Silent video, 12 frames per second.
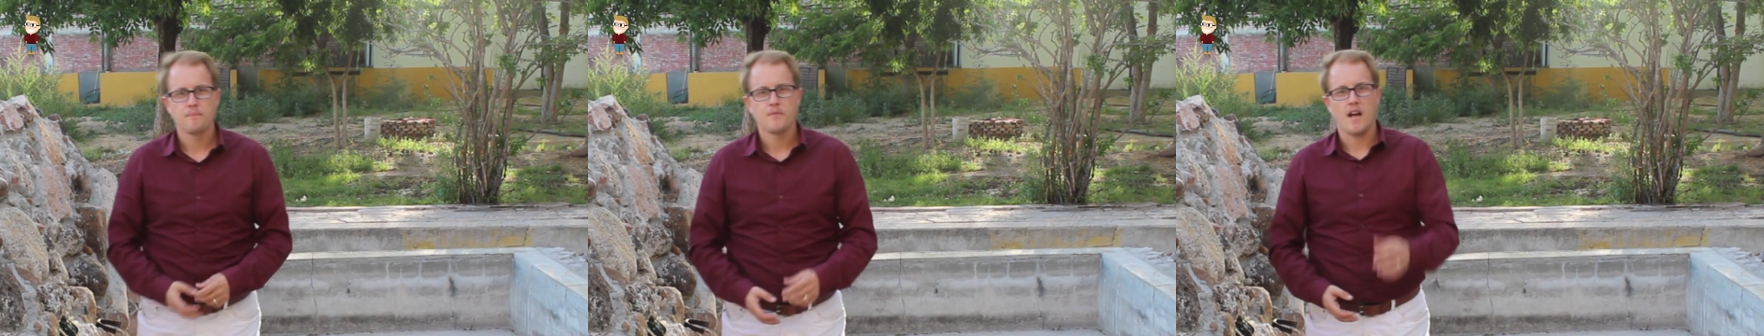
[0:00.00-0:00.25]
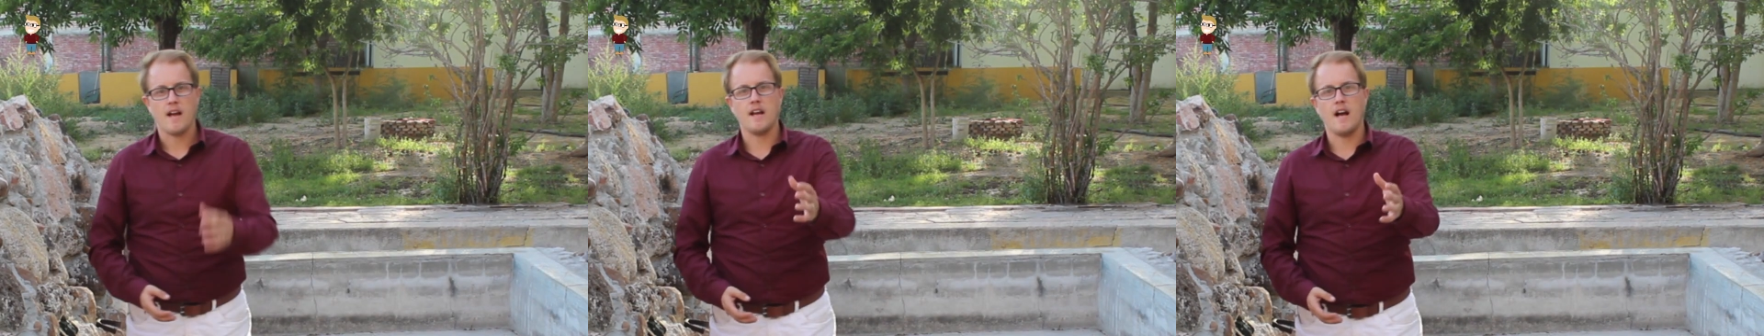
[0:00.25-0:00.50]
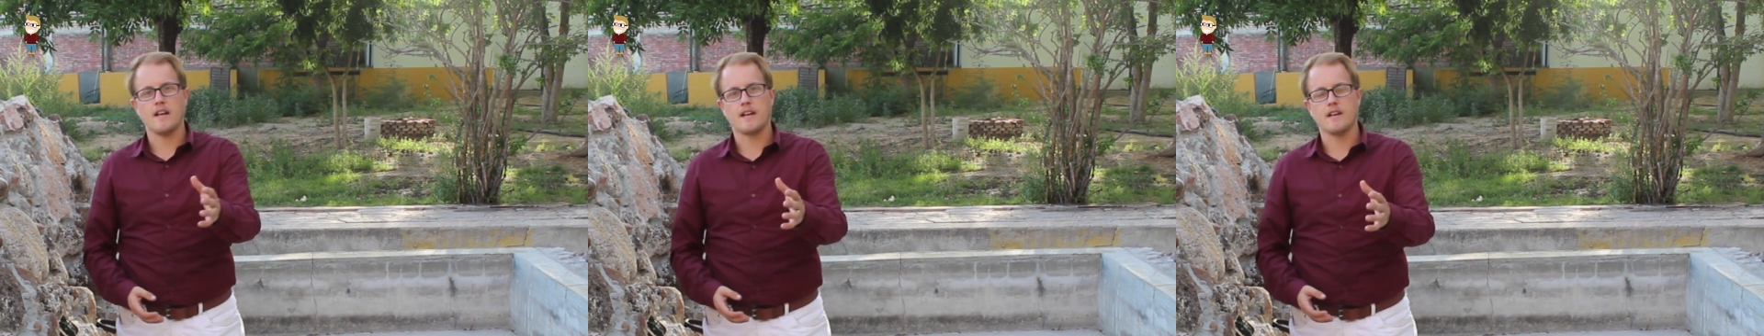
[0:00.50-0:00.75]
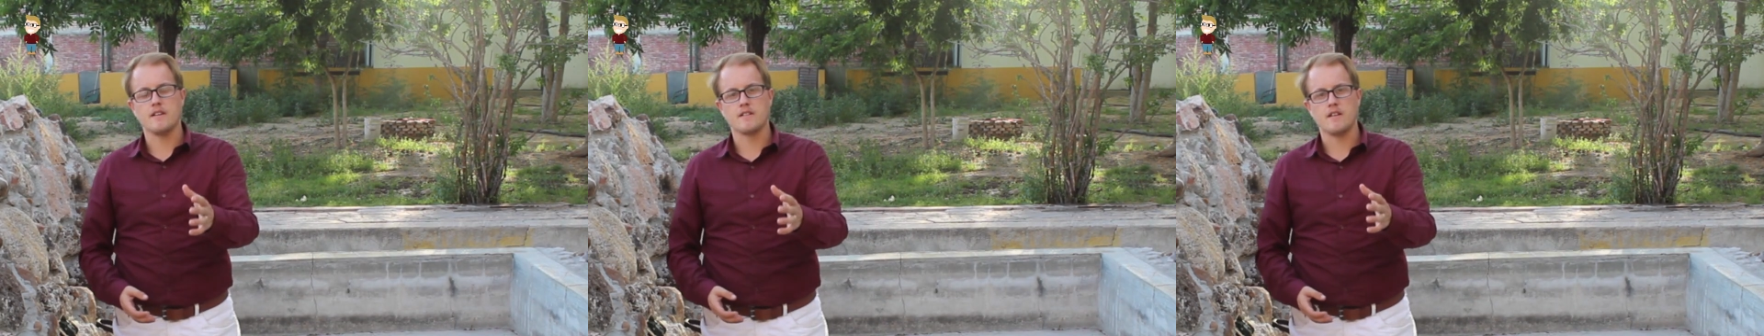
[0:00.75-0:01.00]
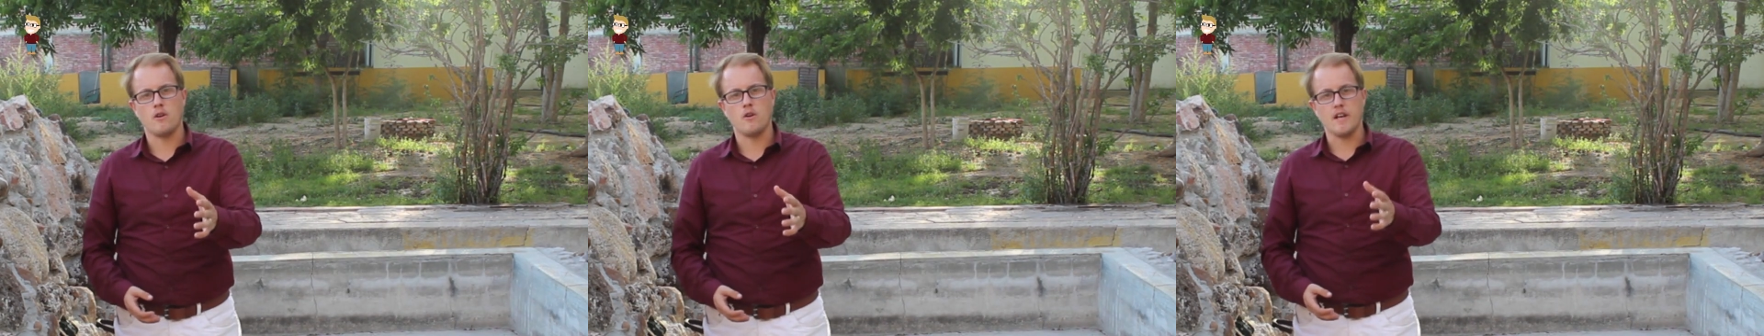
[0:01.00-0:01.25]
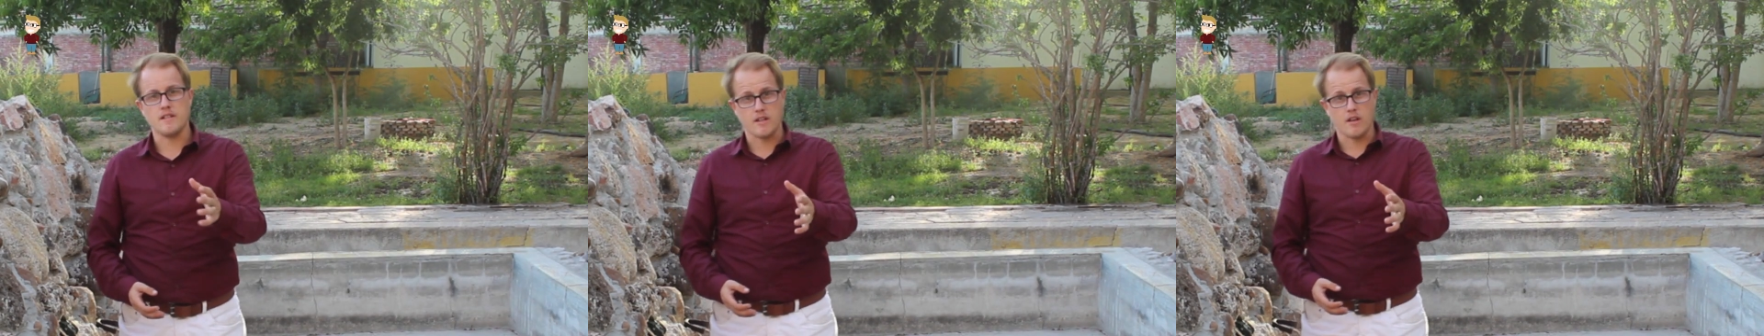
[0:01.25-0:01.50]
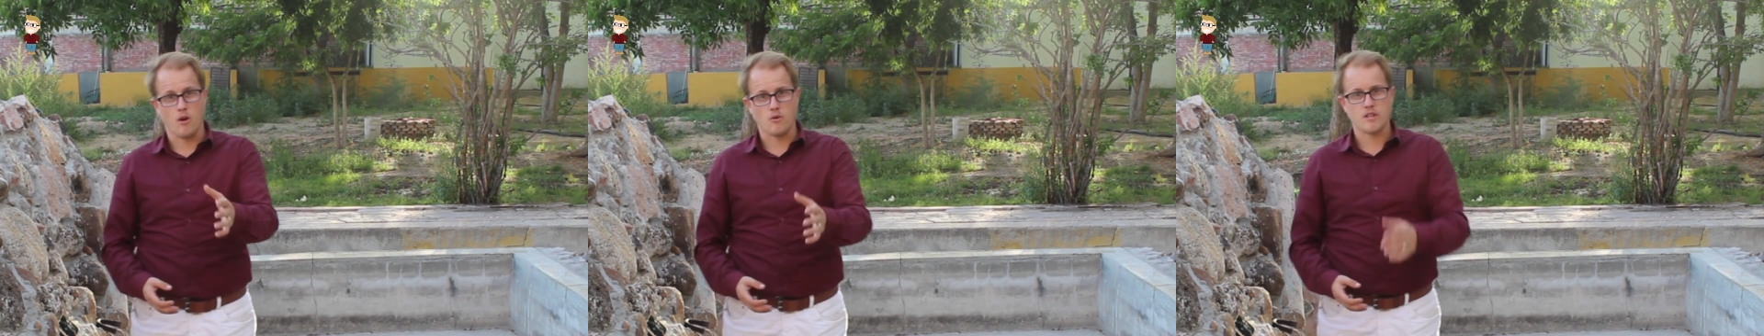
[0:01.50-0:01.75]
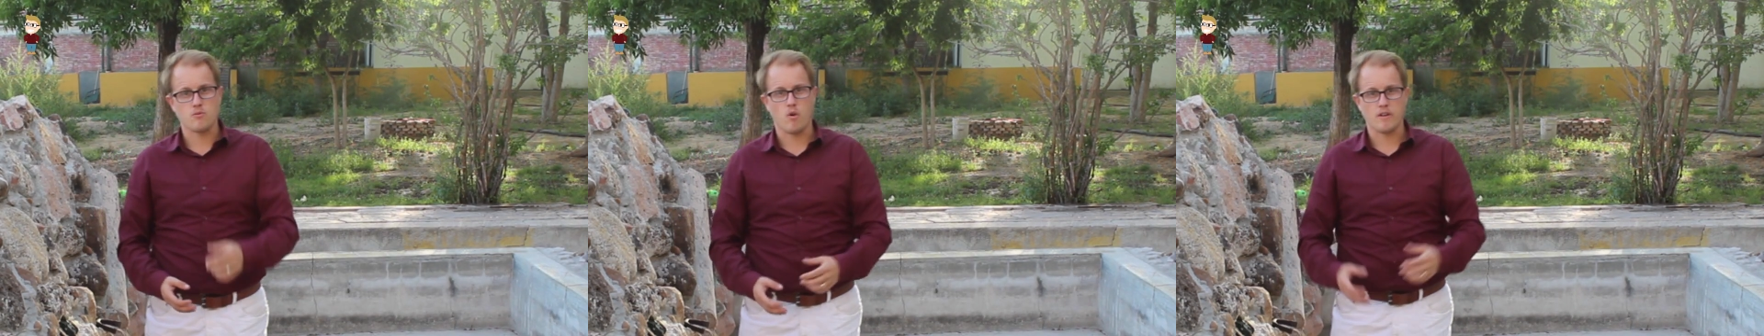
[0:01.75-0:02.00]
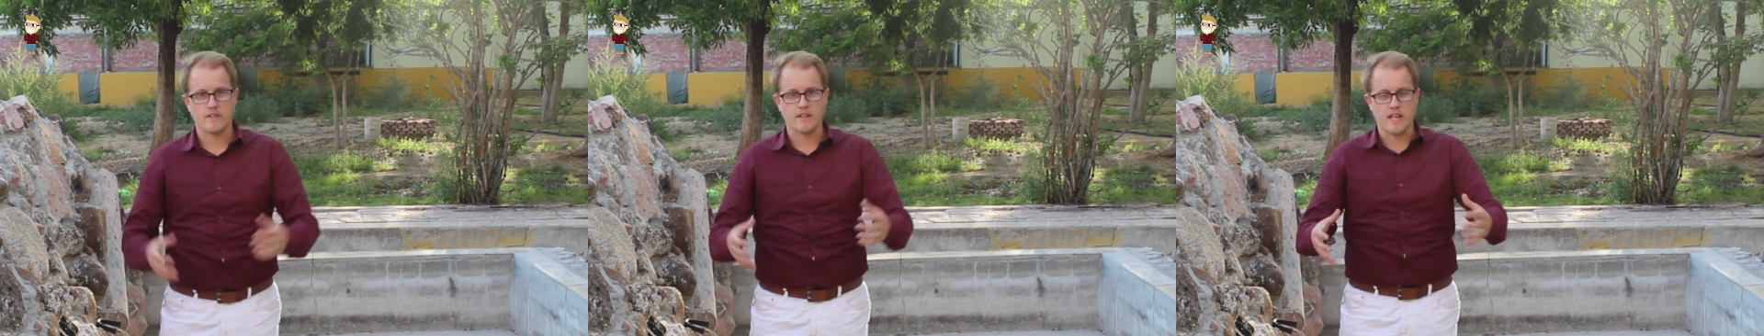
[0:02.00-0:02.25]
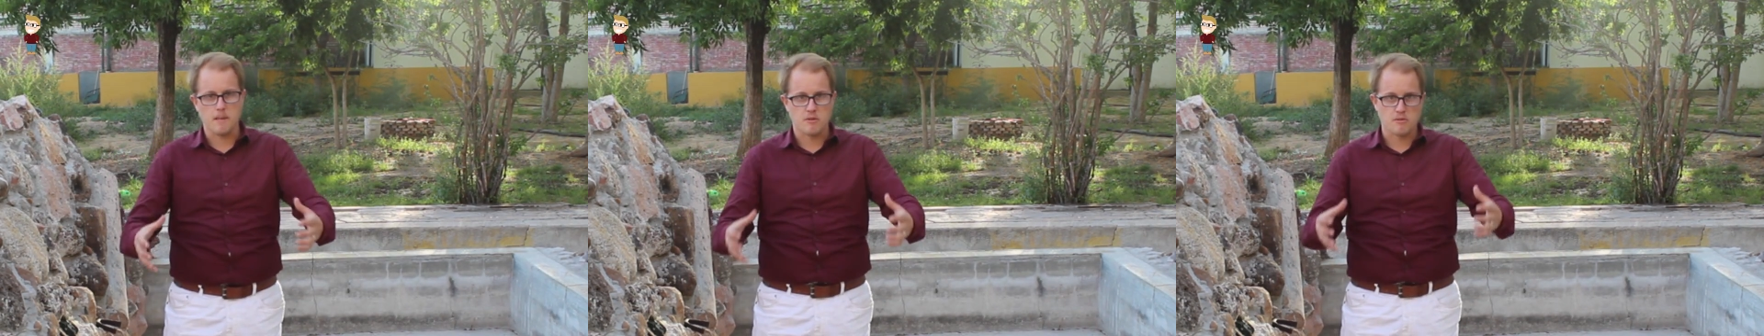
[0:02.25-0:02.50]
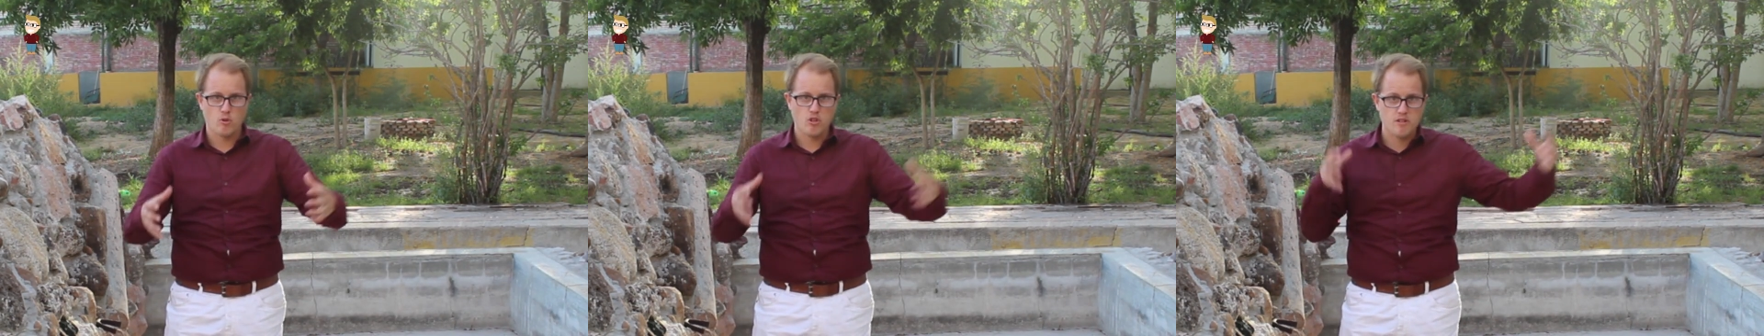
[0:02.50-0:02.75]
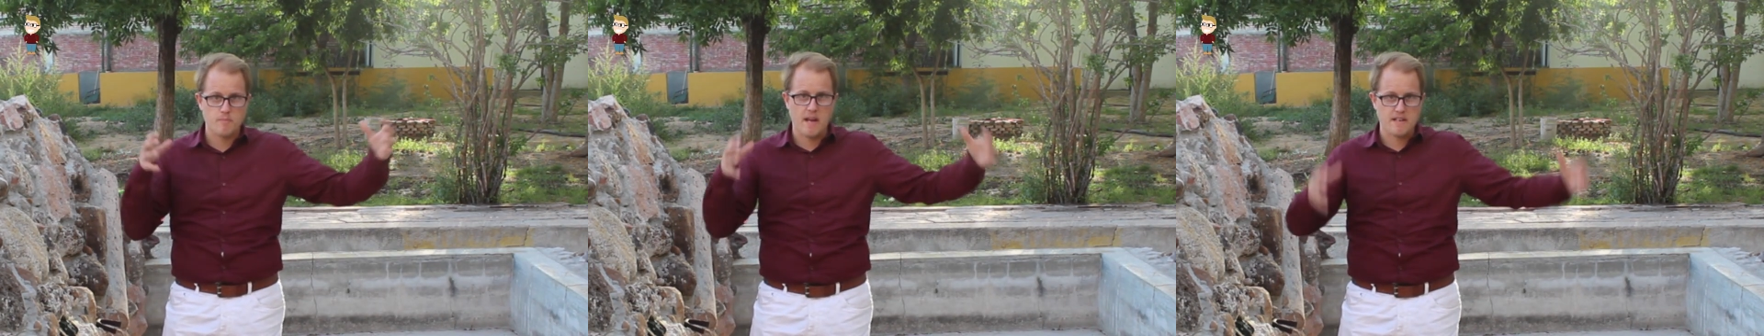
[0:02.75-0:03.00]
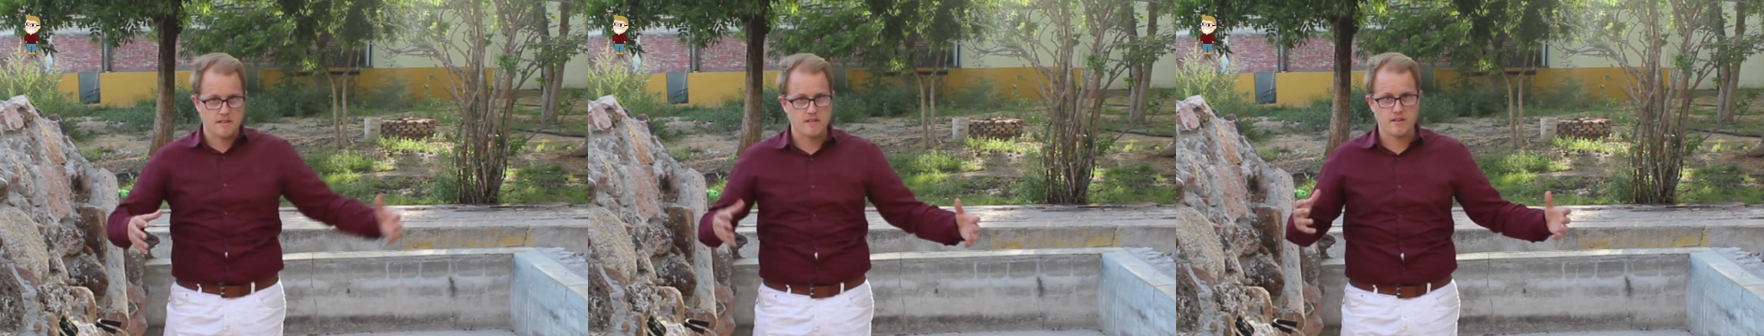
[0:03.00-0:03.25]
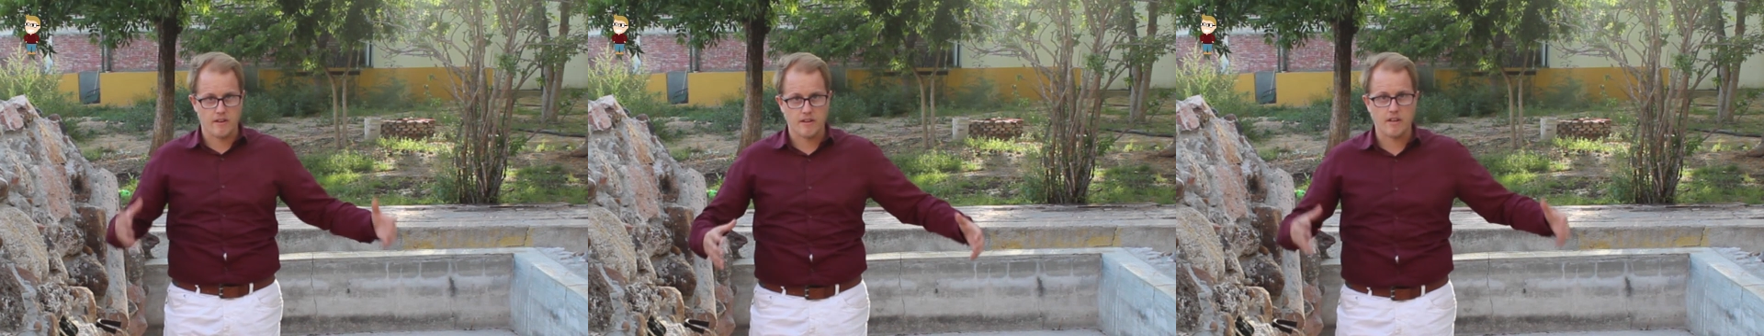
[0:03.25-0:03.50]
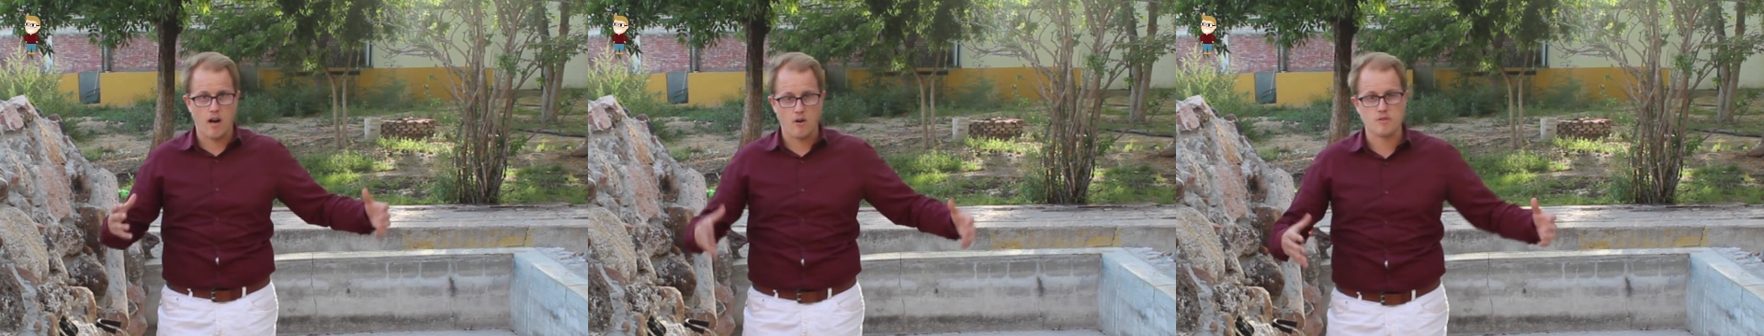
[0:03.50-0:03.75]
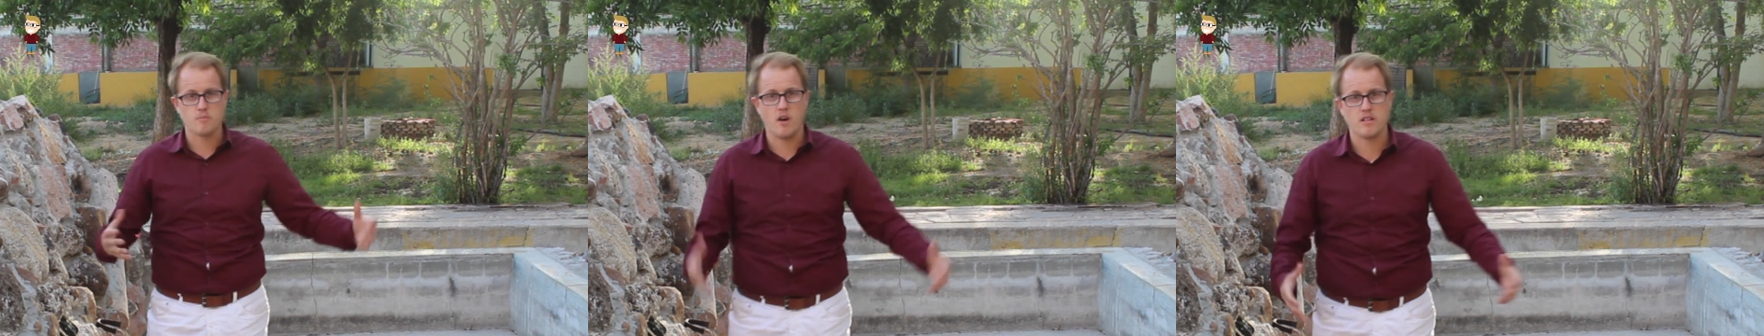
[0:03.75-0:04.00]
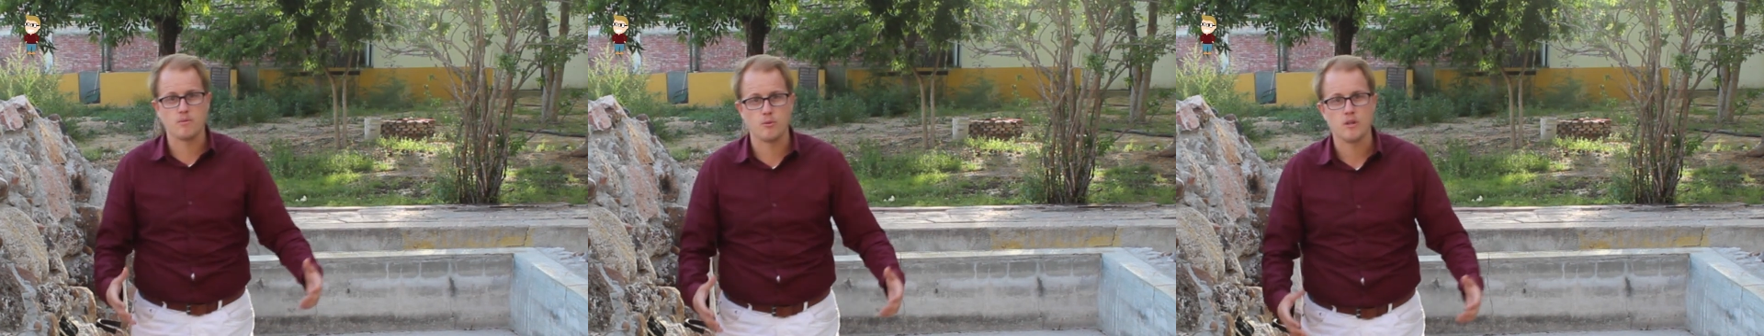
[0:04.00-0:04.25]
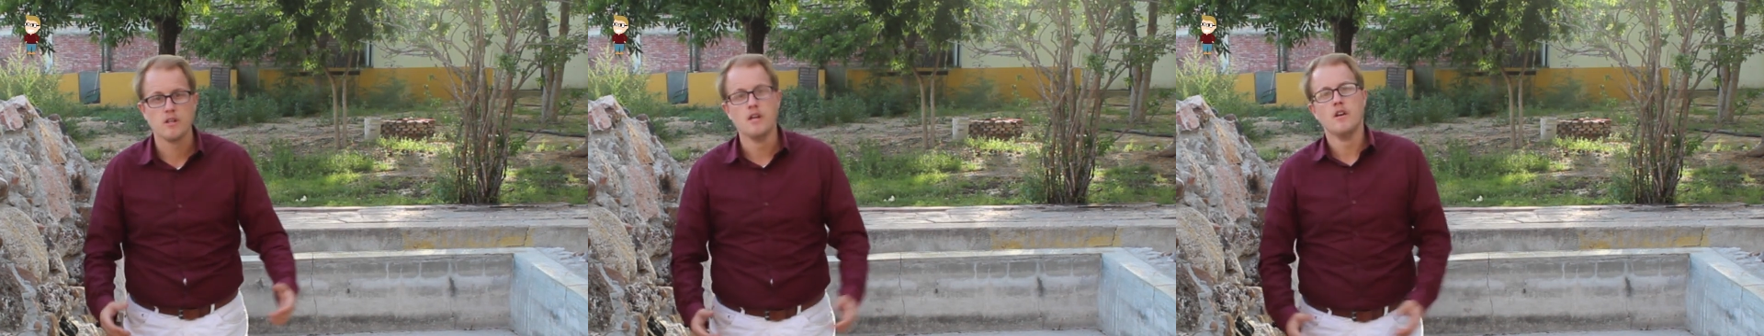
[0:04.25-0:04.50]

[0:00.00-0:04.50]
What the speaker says: and Alec Issigonis wanted to keep as much space inside the car as possible.